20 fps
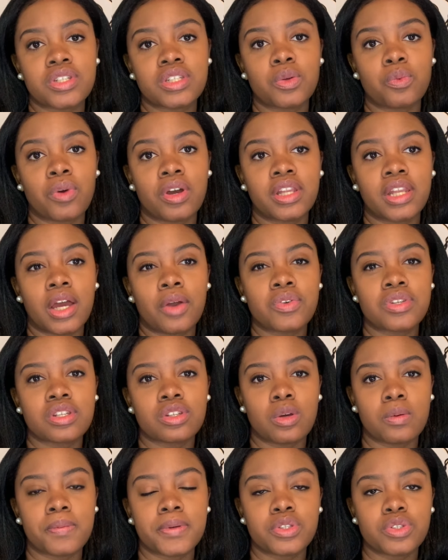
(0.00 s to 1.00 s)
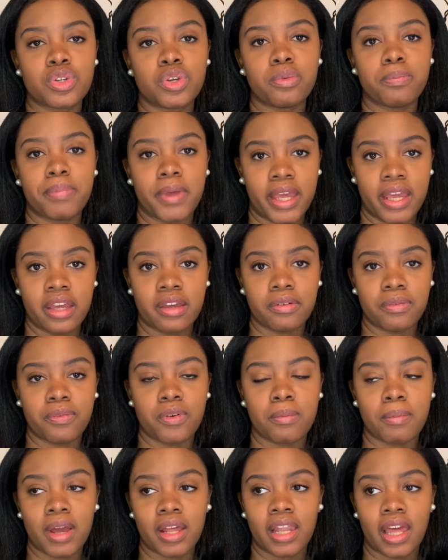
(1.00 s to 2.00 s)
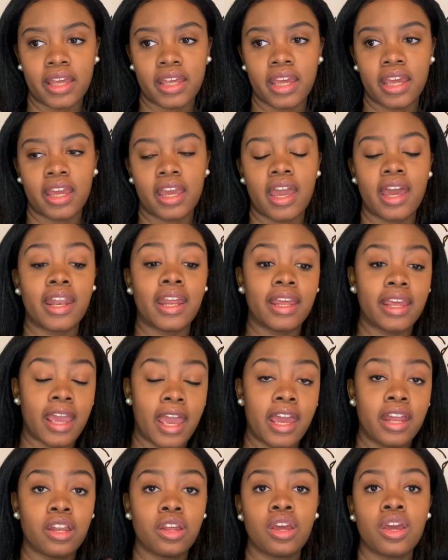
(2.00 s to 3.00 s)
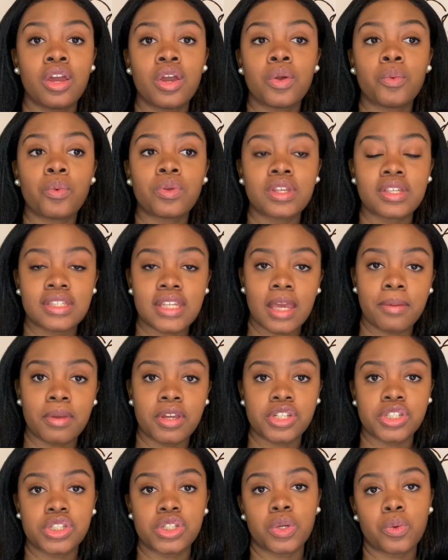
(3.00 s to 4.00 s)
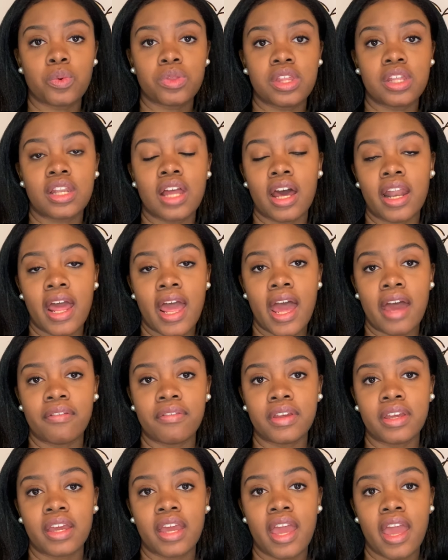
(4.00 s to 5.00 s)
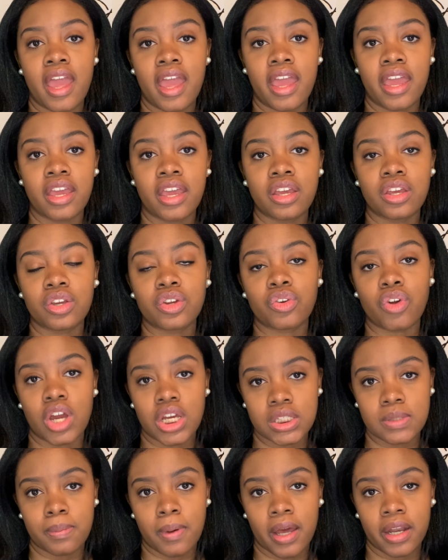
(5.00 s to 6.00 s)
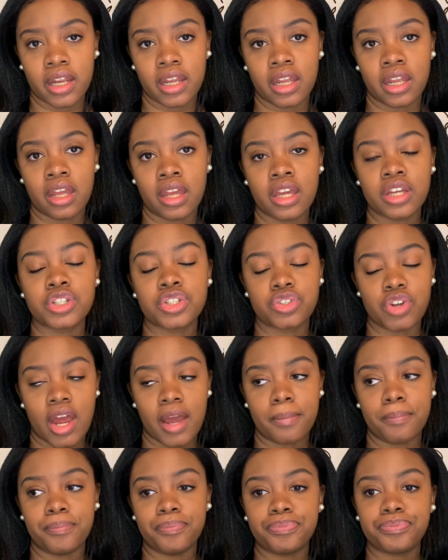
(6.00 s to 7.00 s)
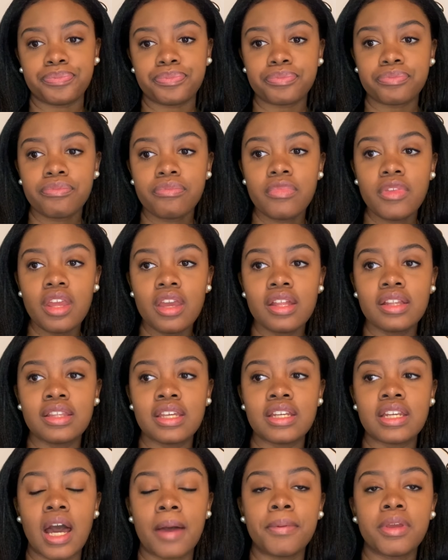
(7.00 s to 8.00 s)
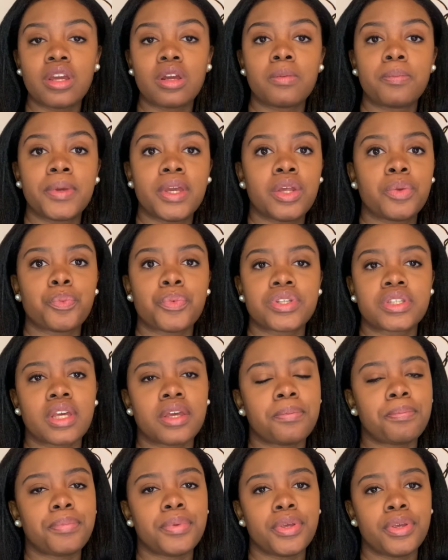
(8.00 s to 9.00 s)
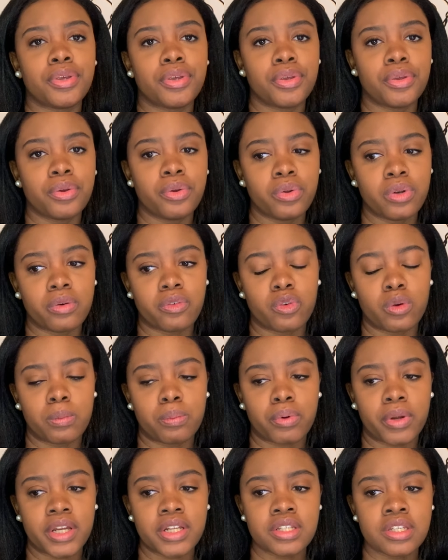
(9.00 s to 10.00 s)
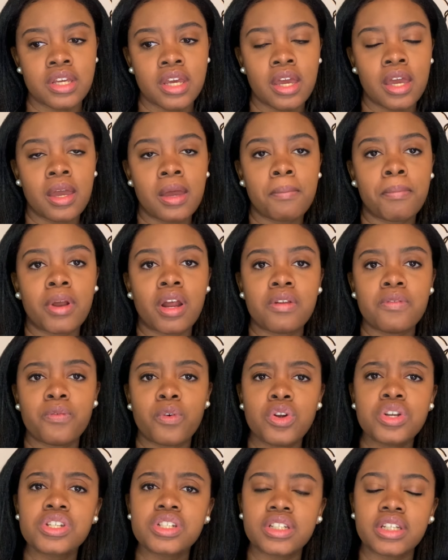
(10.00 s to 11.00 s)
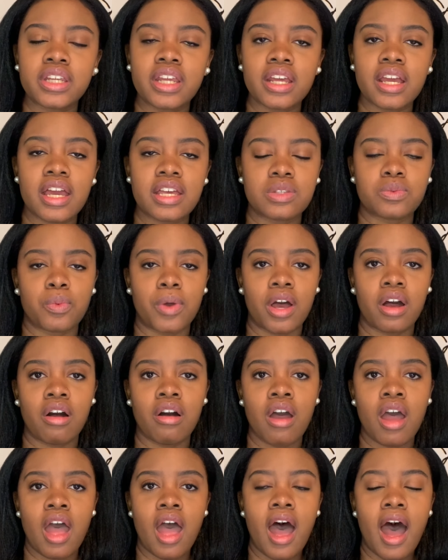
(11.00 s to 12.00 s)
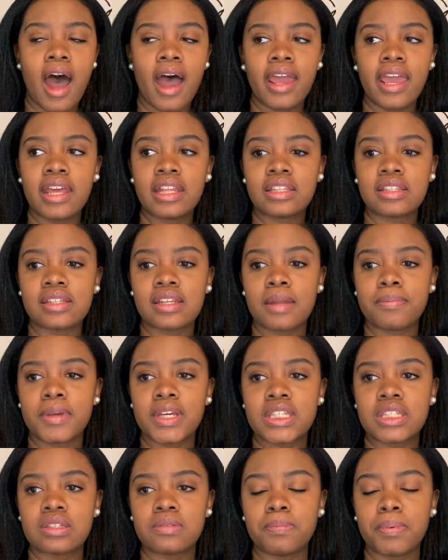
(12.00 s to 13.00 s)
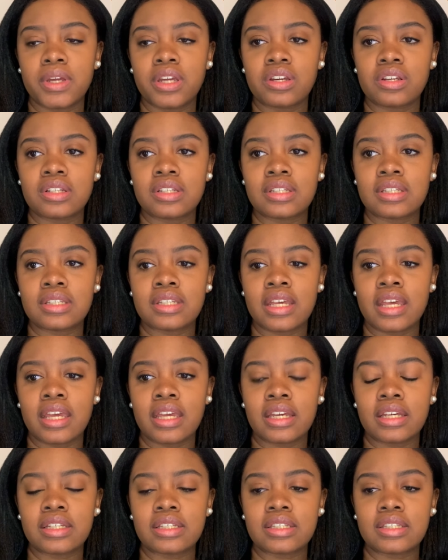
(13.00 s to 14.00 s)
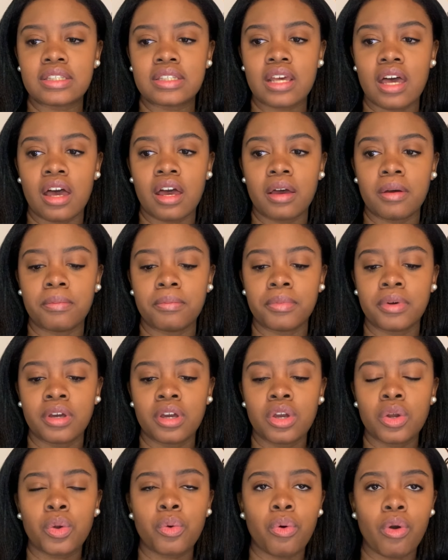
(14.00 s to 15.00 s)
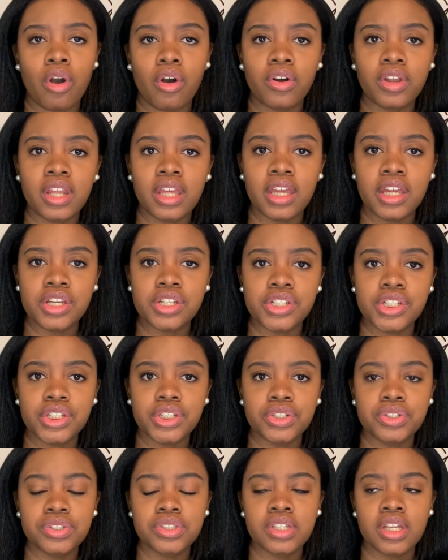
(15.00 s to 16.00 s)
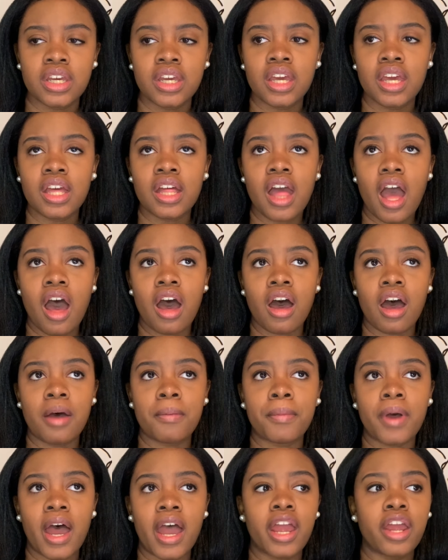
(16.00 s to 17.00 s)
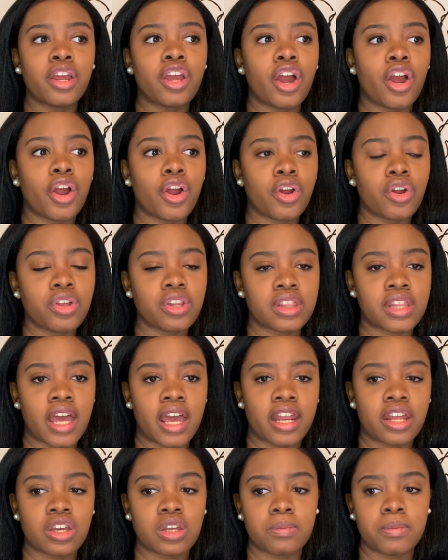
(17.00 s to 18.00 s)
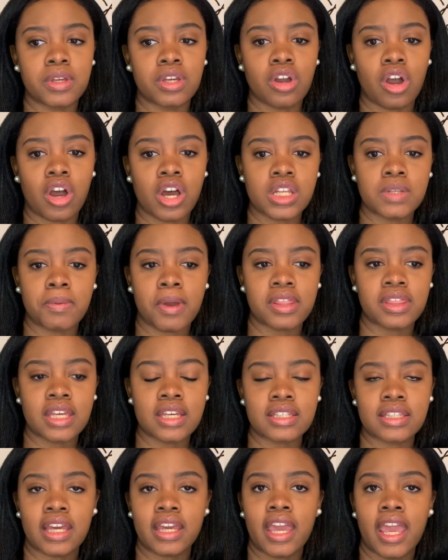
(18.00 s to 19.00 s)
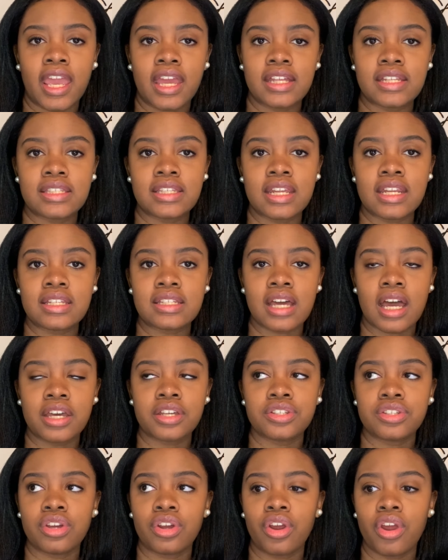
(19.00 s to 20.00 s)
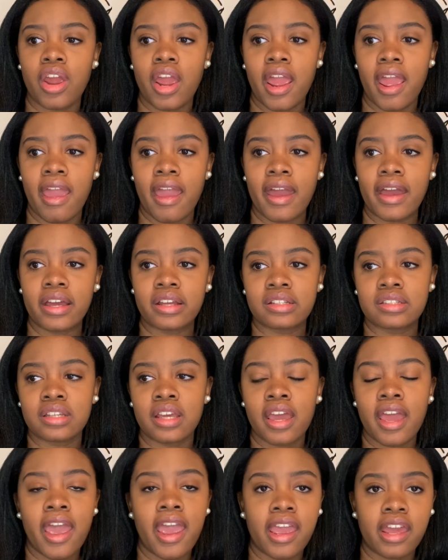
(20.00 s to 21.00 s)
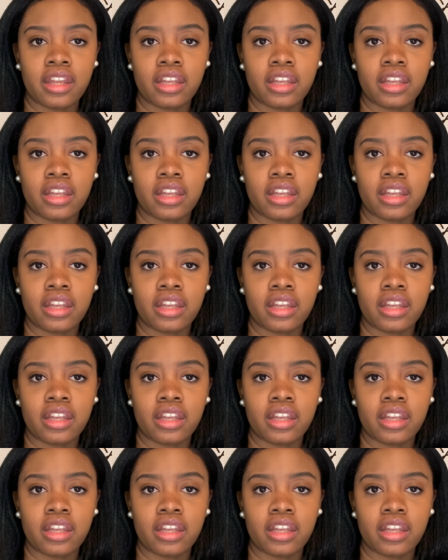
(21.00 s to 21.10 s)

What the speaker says: the one that was a little bit too big for my liking. And again, with the same issue with it not having a crossbody strap. The Damier Ebene was a beautiful print, but unfortunately as well, I ended up experiencing some quality issues. I heard that it could be caused by things like hand sanitizer and hand